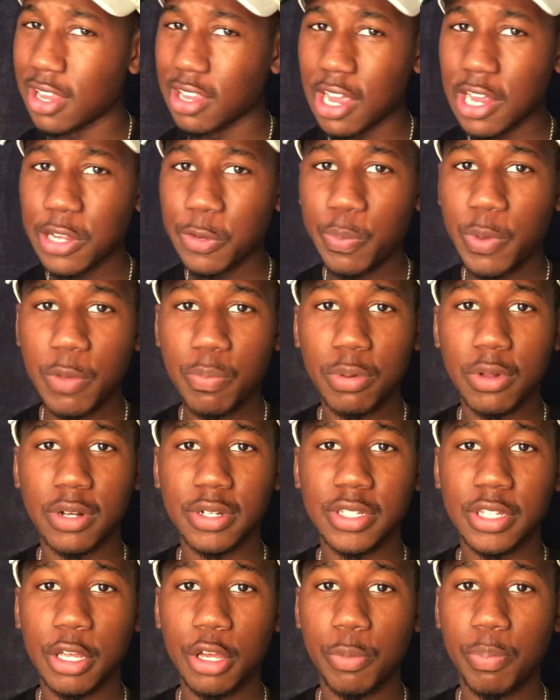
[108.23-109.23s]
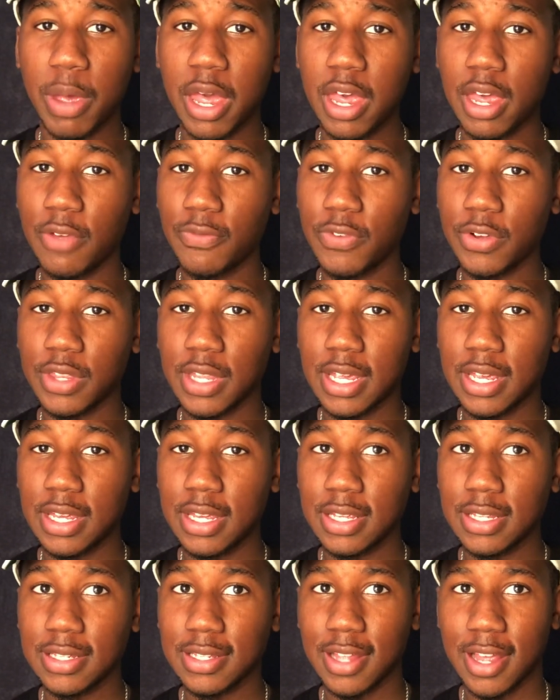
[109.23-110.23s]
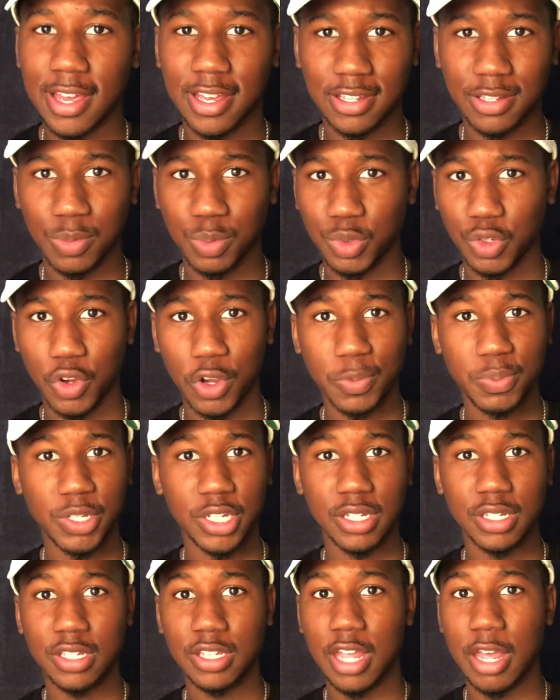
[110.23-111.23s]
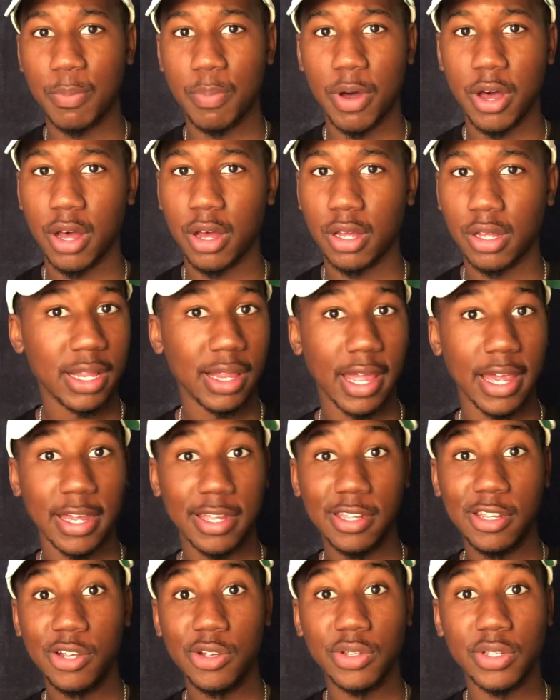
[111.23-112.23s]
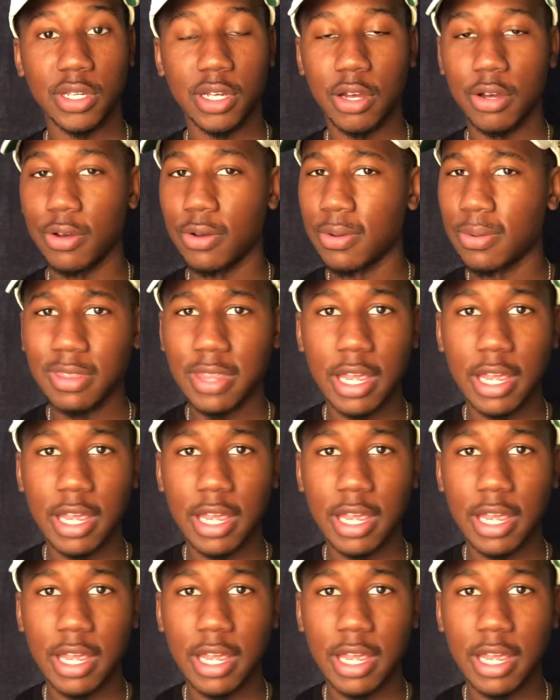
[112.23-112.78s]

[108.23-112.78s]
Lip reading: A lot of people are still paying for things like subscriptions they bought like years ago.